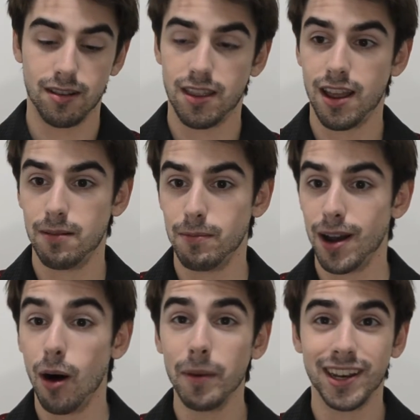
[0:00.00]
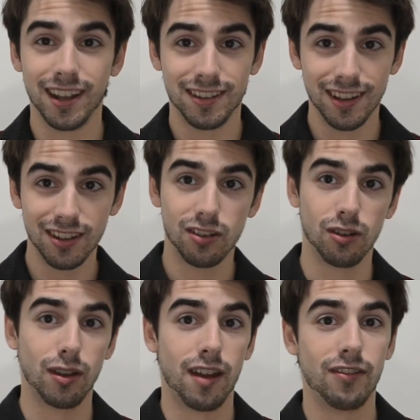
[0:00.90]
Then my, all my dad's
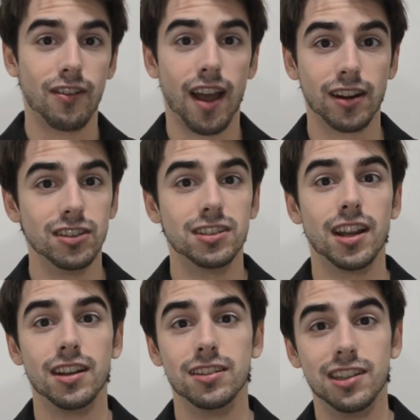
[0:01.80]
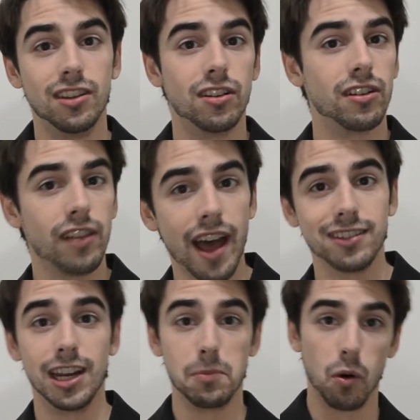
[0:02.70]
sisters have actually changed either their last
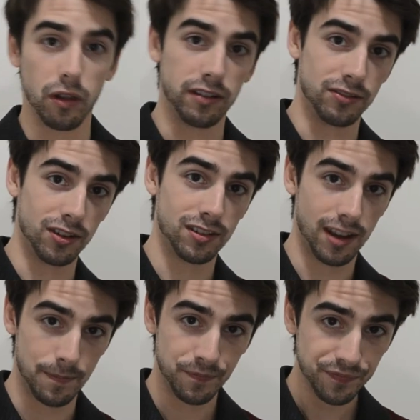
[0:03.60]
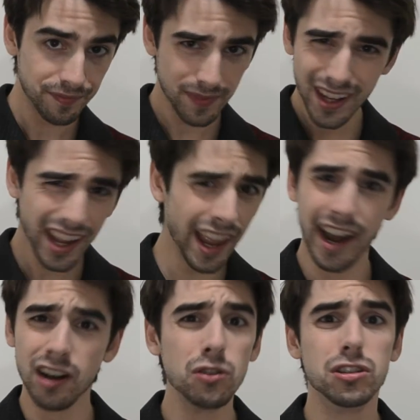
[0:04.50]
name or their first name. And
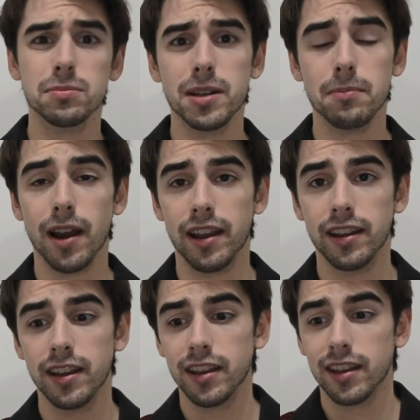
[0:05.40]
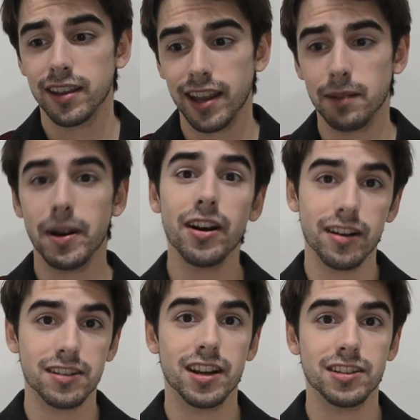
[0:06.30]
I don't just mean by getting married
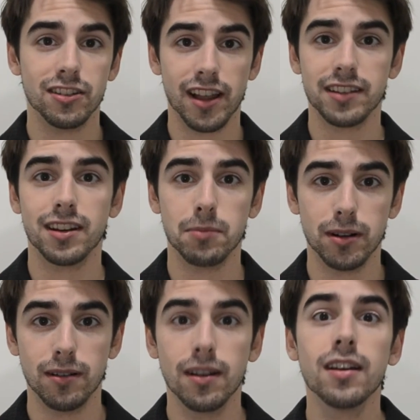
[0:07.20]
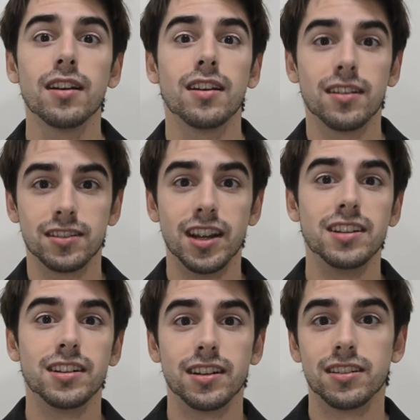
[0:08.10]
and changing your last name, but
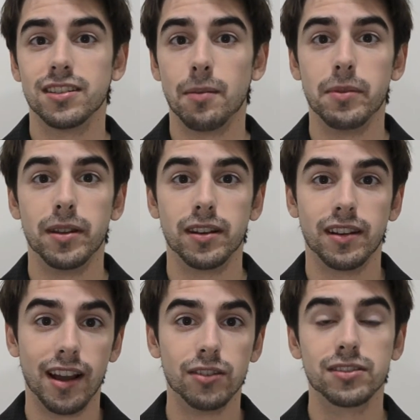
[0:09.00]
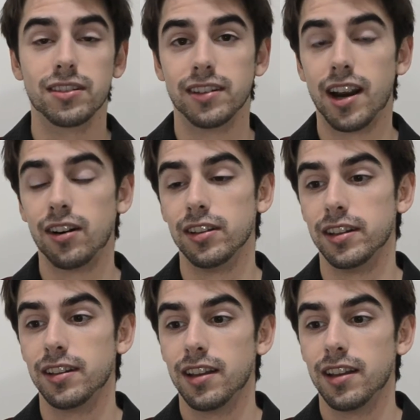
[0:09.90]
changing it to something else entirely.